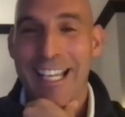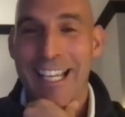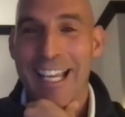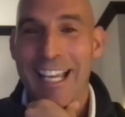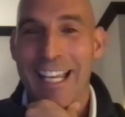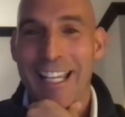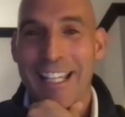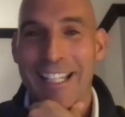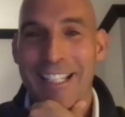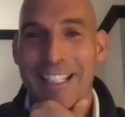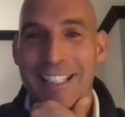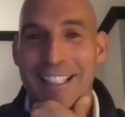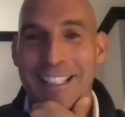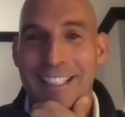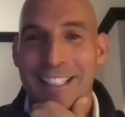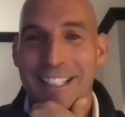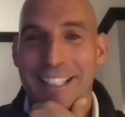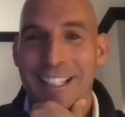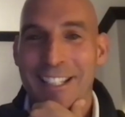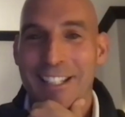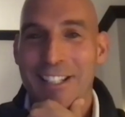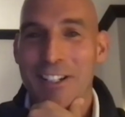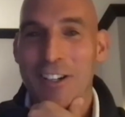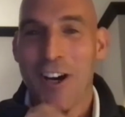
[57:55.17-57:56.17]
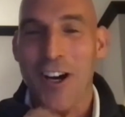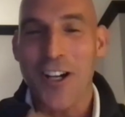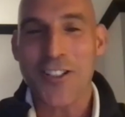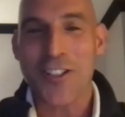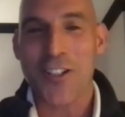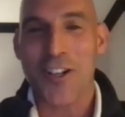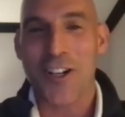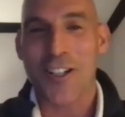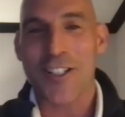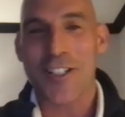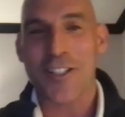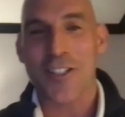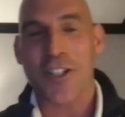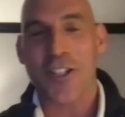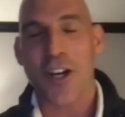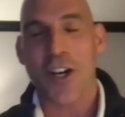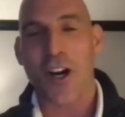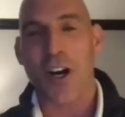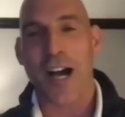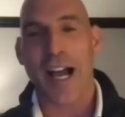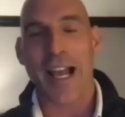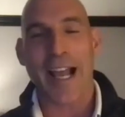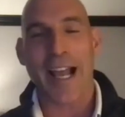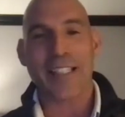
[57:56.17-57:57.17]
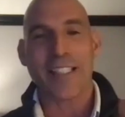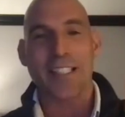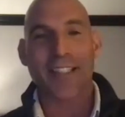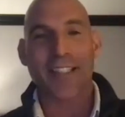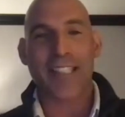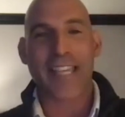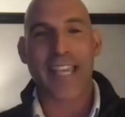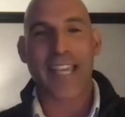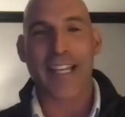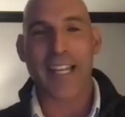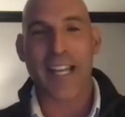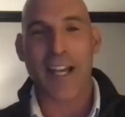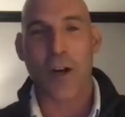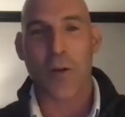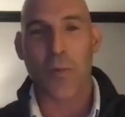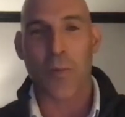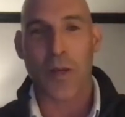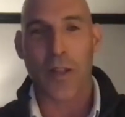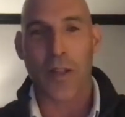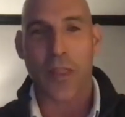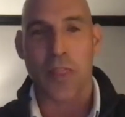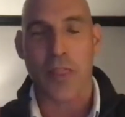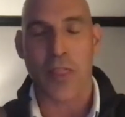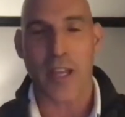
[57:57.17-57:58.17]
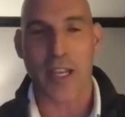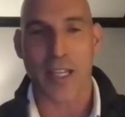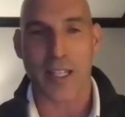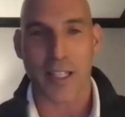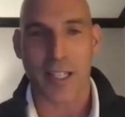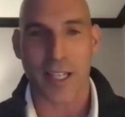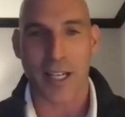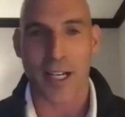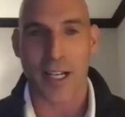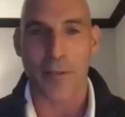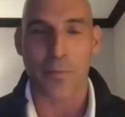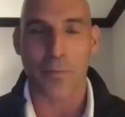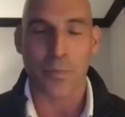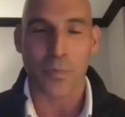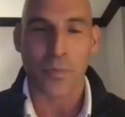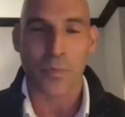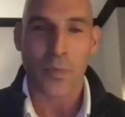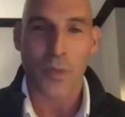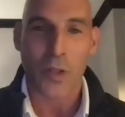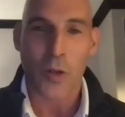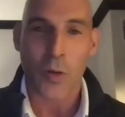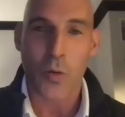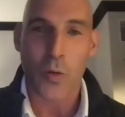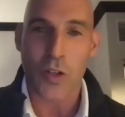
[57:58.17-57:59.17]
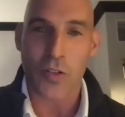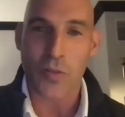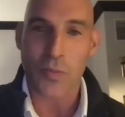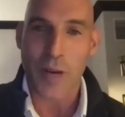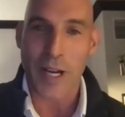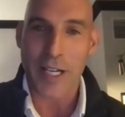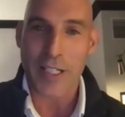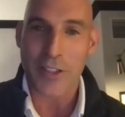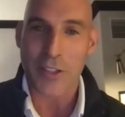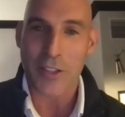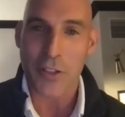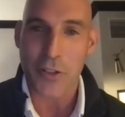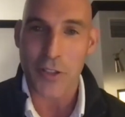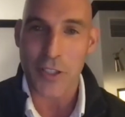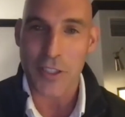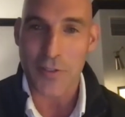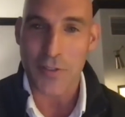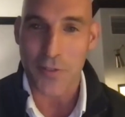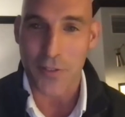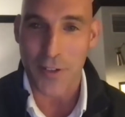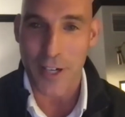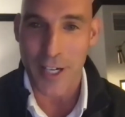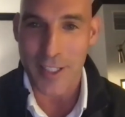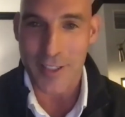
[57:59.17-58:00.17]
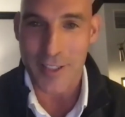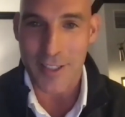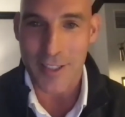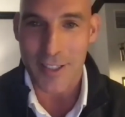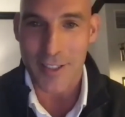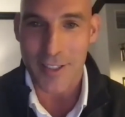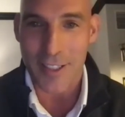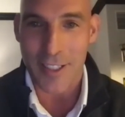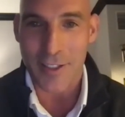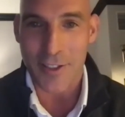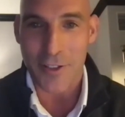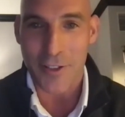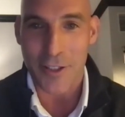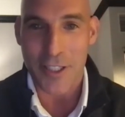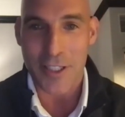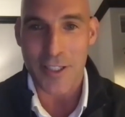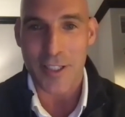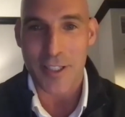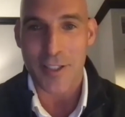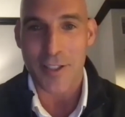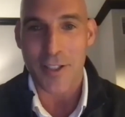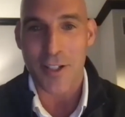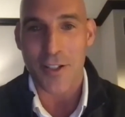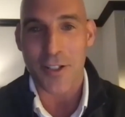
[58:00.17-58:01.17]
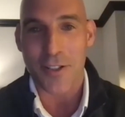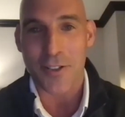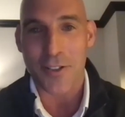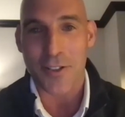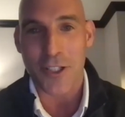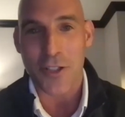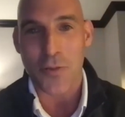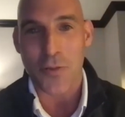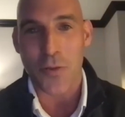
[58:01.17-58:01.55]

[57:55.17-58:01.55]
And also on this call, I just can't help but think one of my newest friends in Kristen Noto just